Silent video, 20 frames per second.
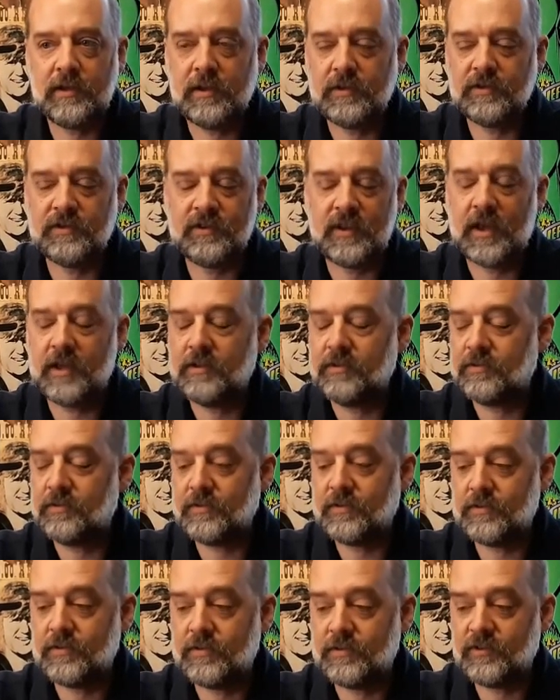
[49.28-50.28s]
just had
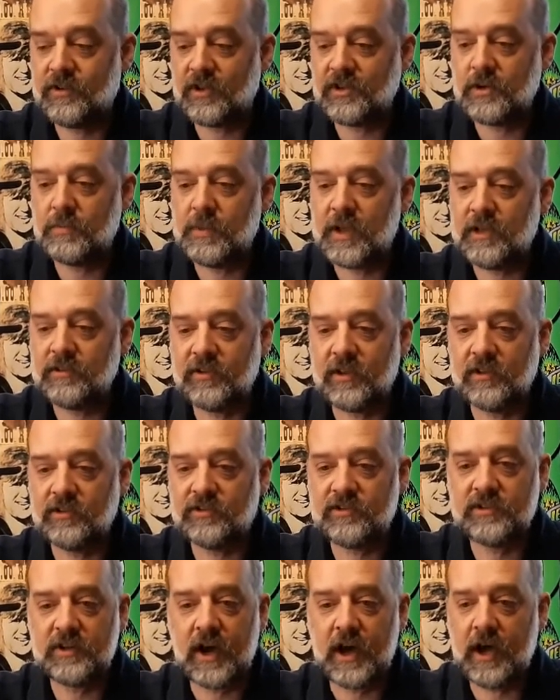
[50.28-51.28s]
such amazing
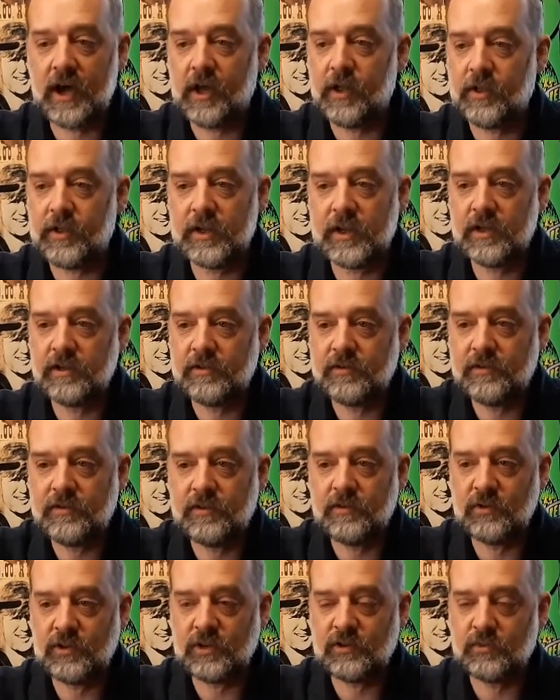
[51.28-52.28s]
style, and he
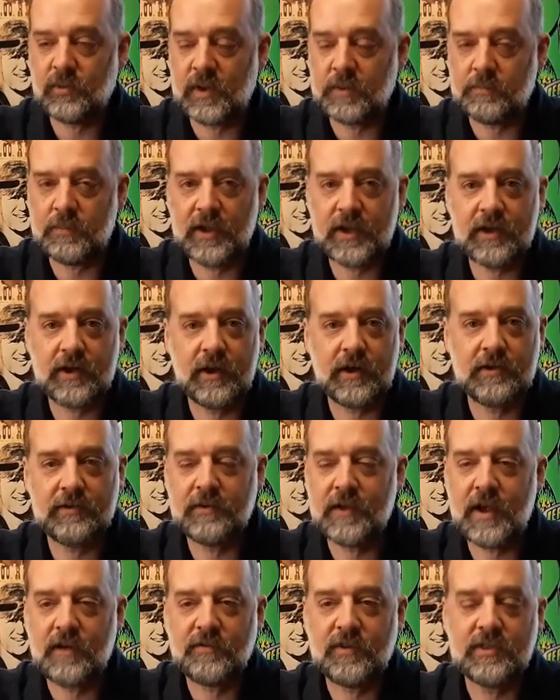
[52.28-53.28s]
just went big on
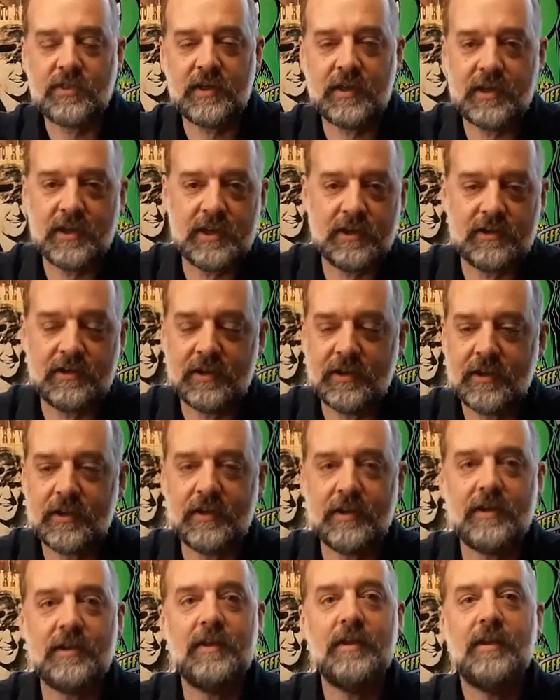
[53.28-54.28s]
everything he
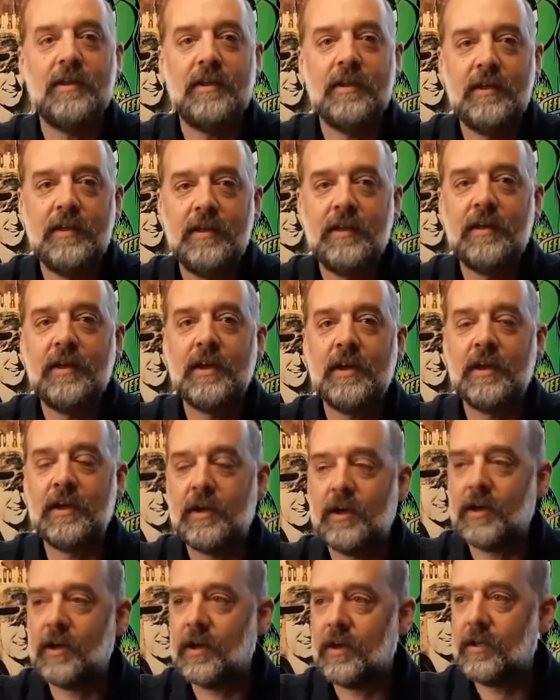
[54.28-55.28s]
did. And
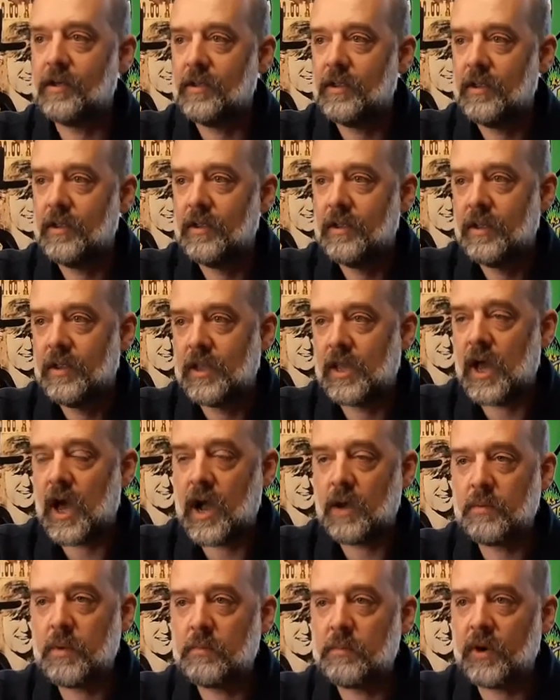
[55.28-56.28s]
yeah, I
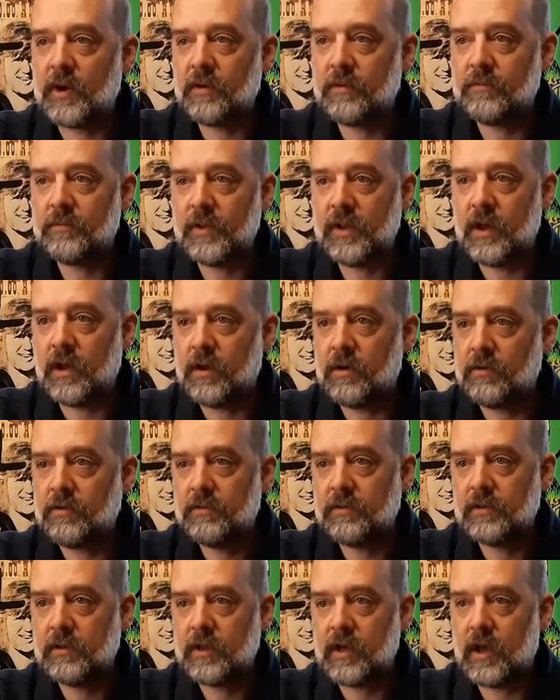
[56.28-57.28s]
remember,
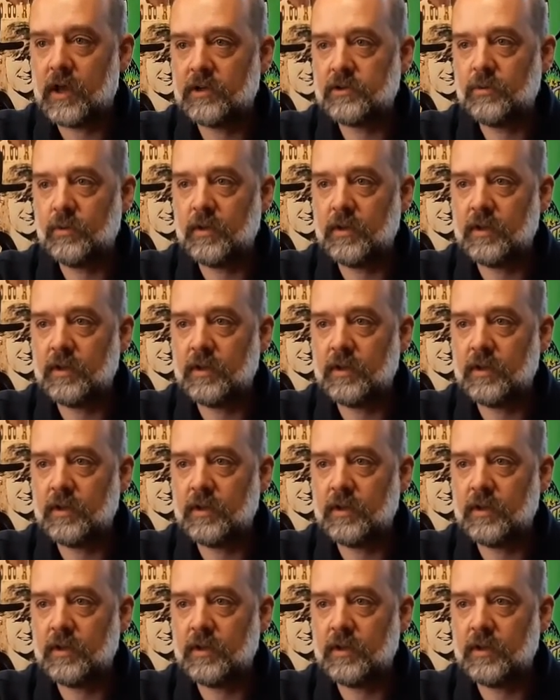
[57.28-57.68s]
gosh,